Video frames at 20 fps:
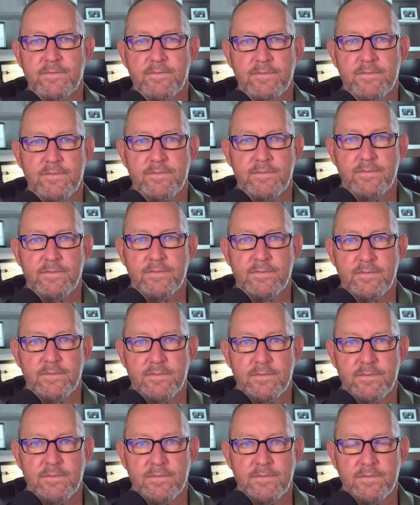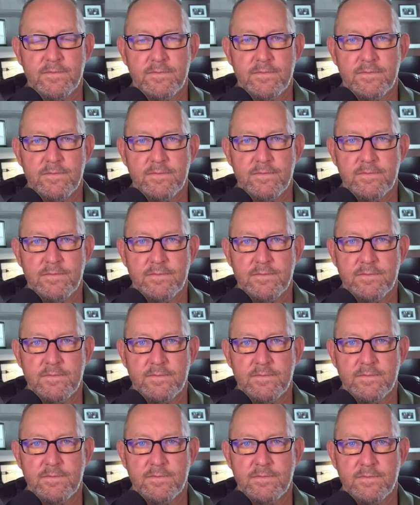
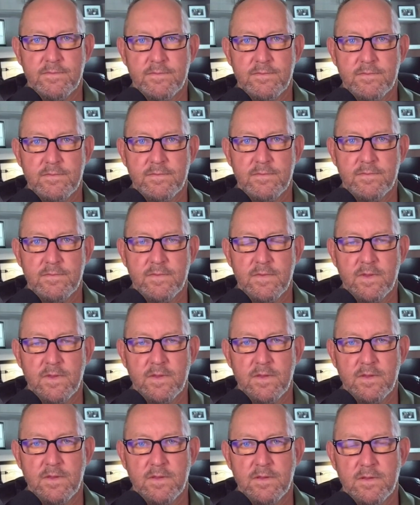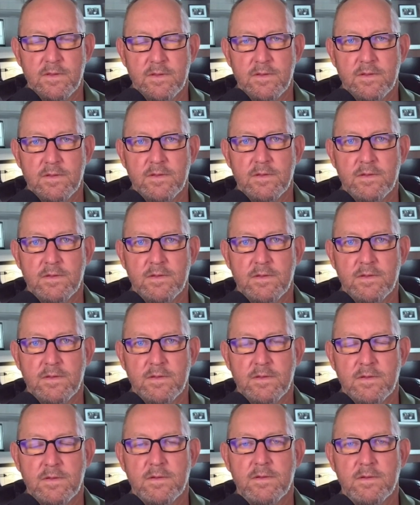
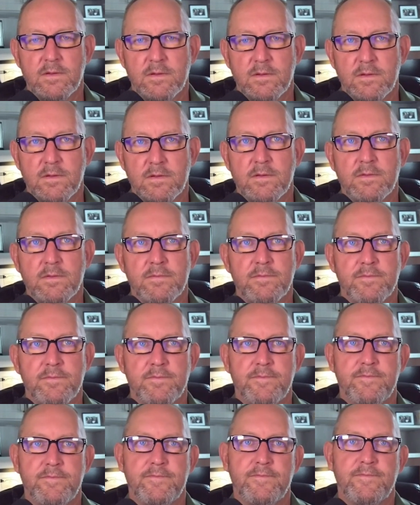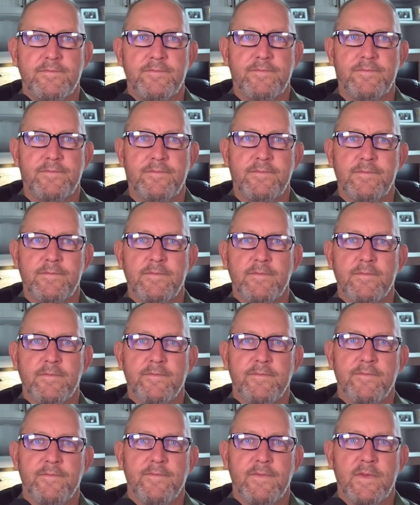
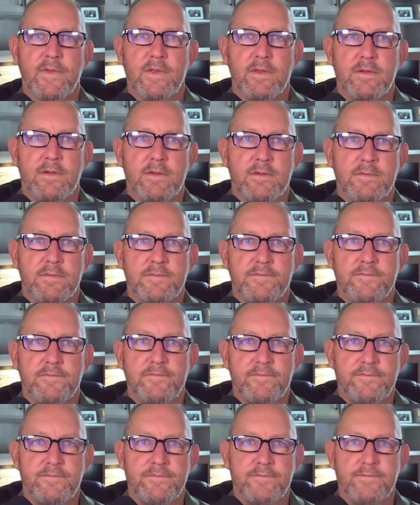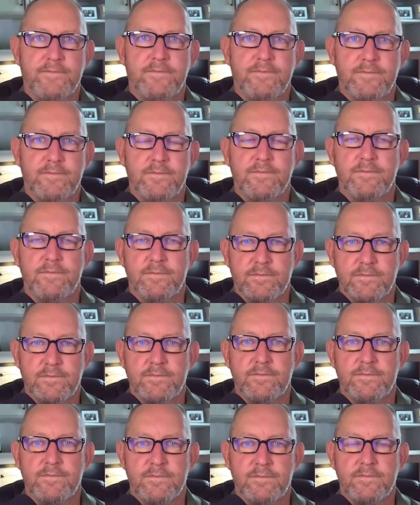This person isn't speaking.